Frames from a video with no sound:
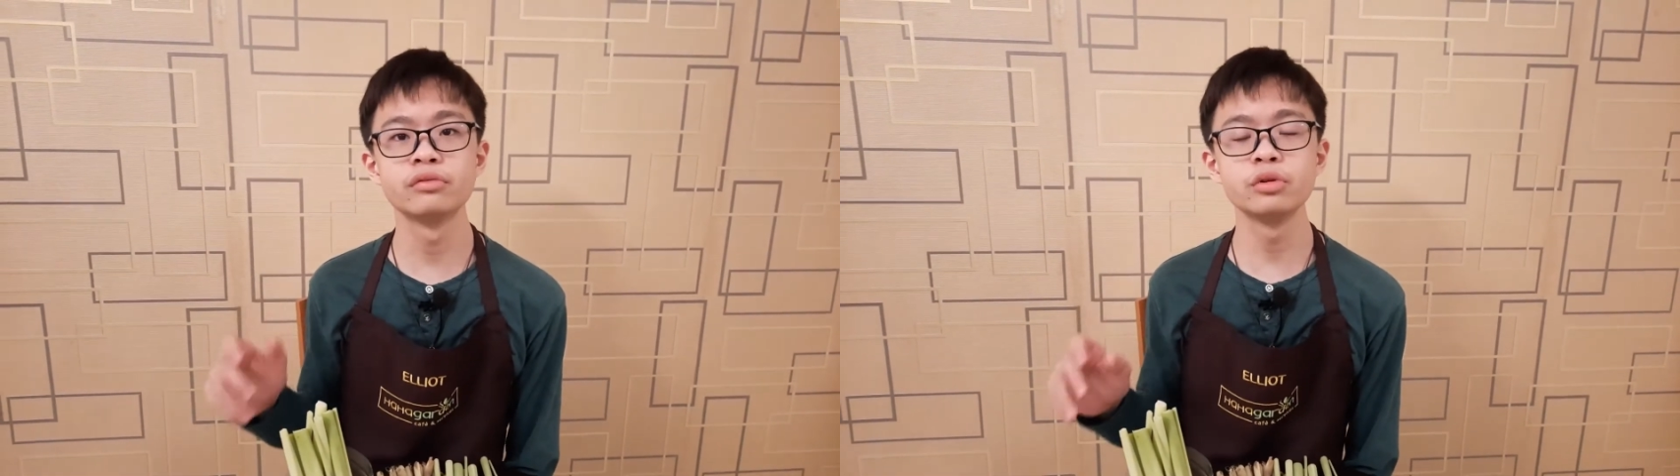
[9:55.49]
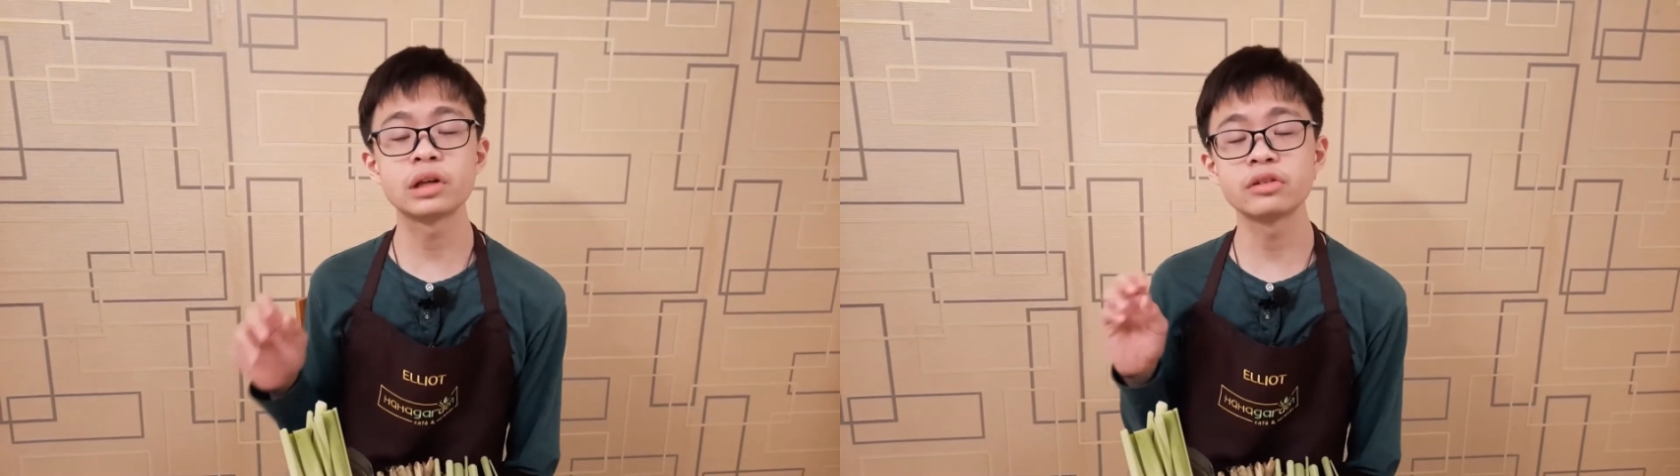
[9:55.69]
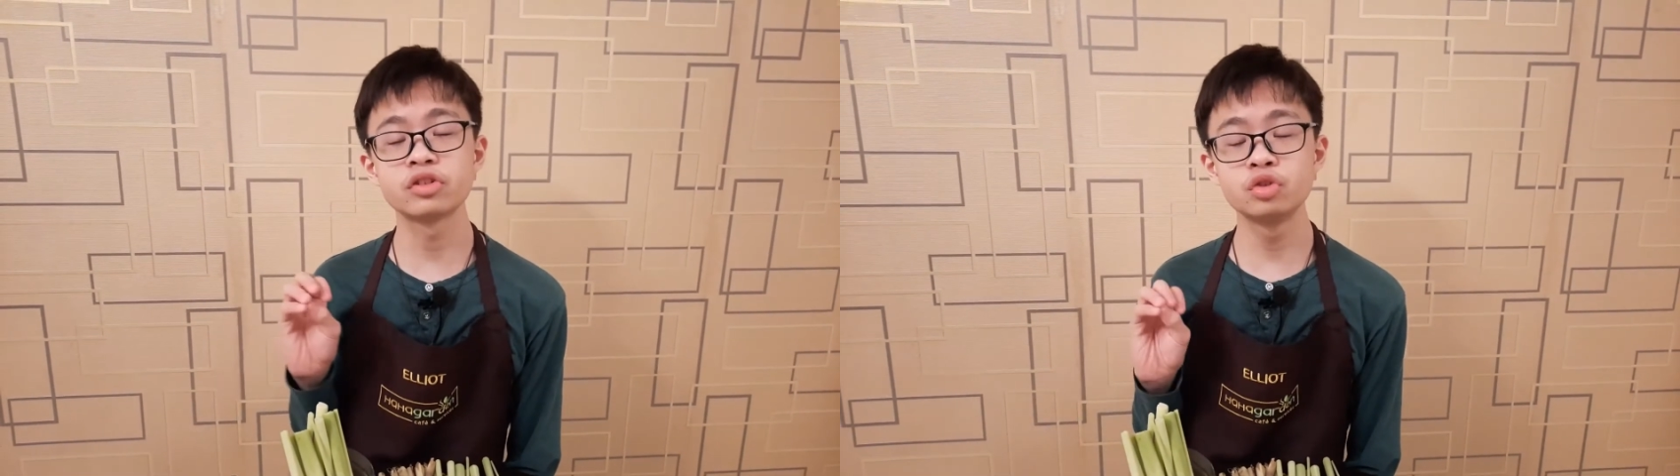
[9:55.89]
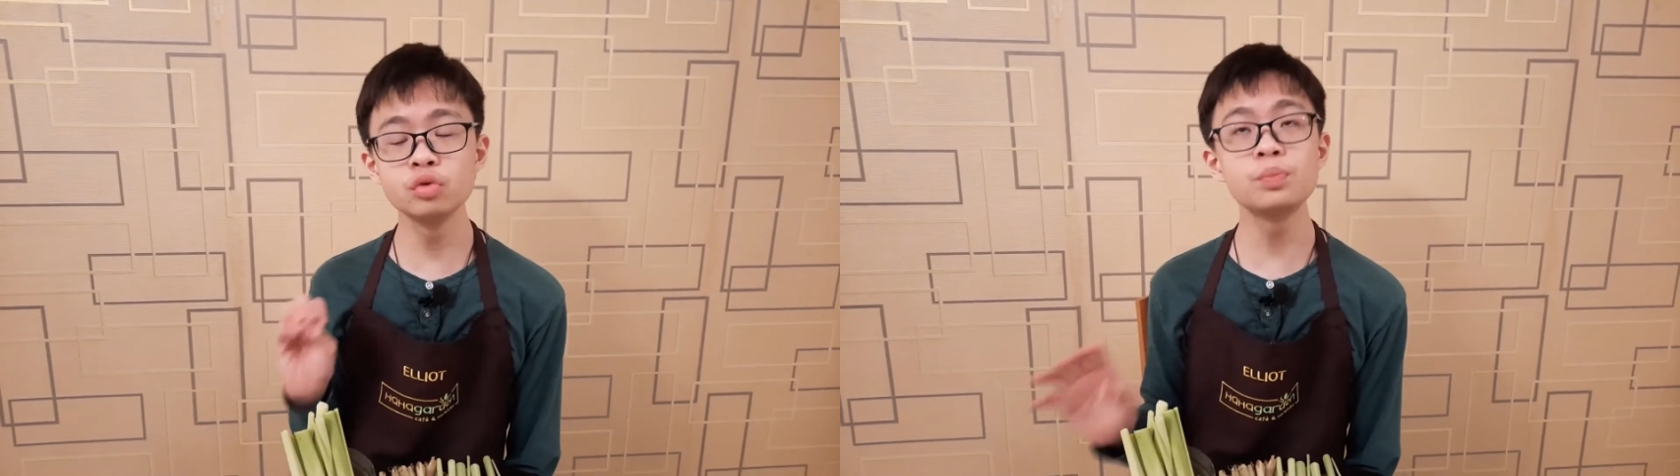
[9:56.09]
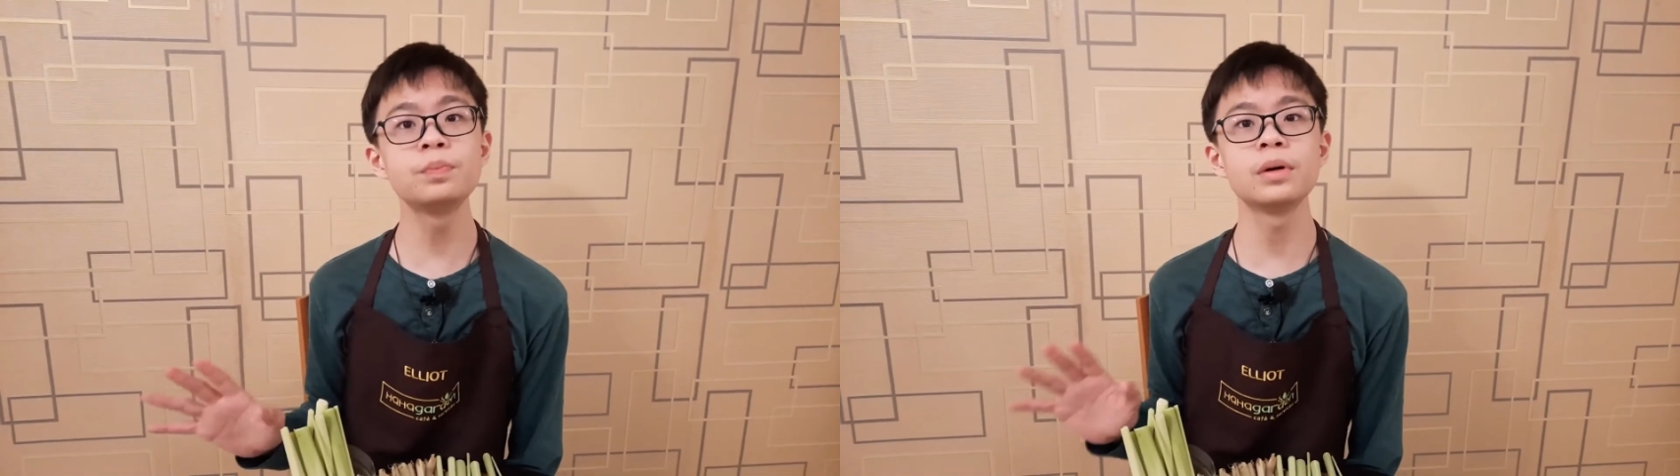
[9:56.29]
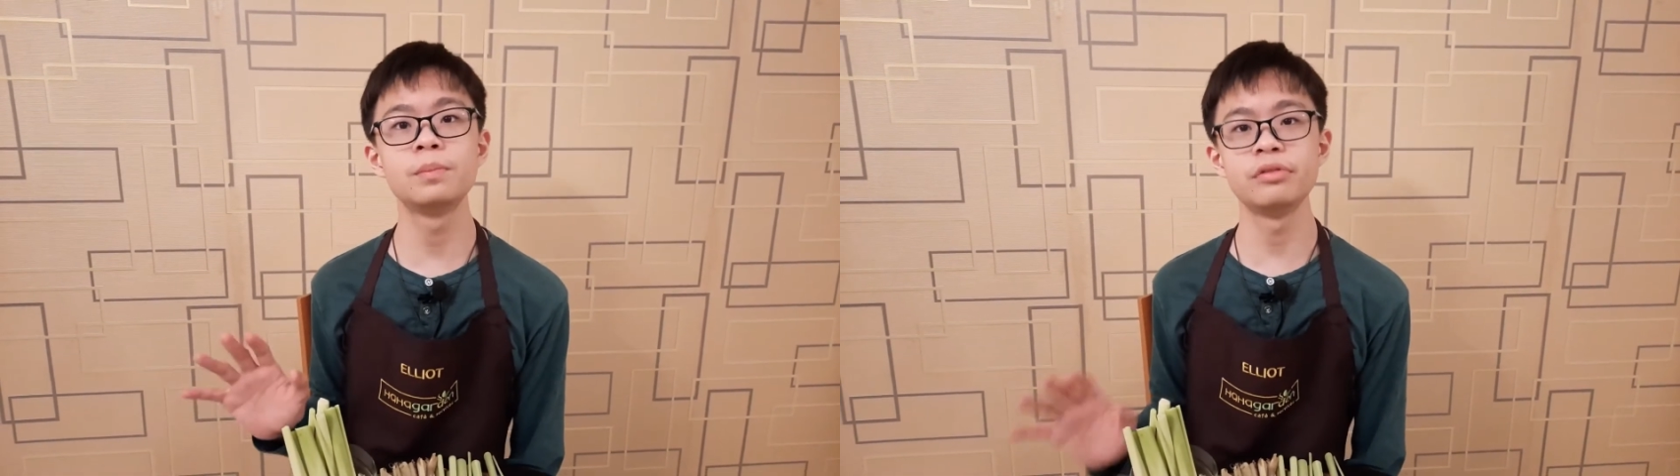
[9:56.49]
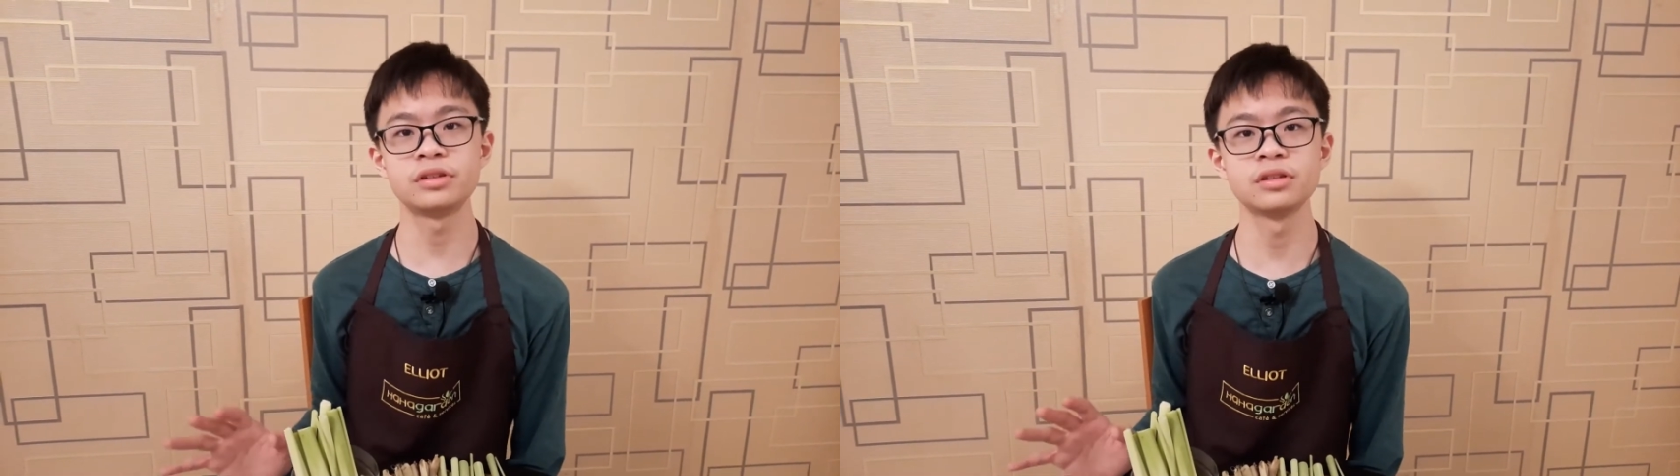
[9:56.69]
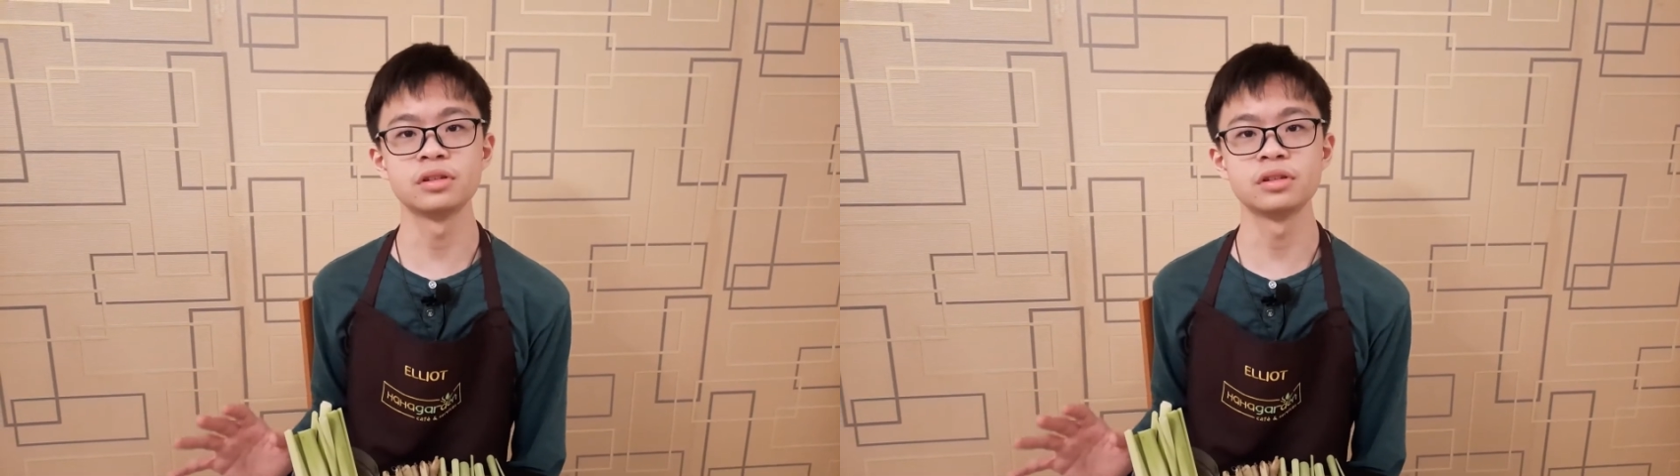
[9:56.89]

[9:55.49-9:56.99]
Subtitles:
roots are super brittle,